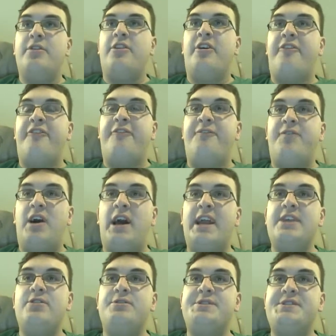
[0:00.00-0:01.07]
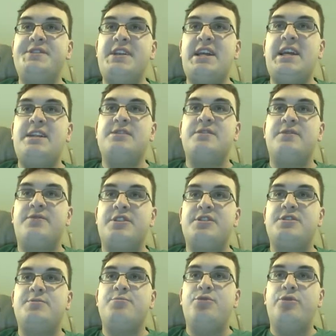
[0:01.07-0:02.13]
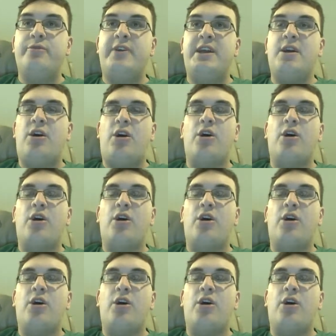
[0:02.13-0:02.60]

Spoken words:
the final scenes of this movie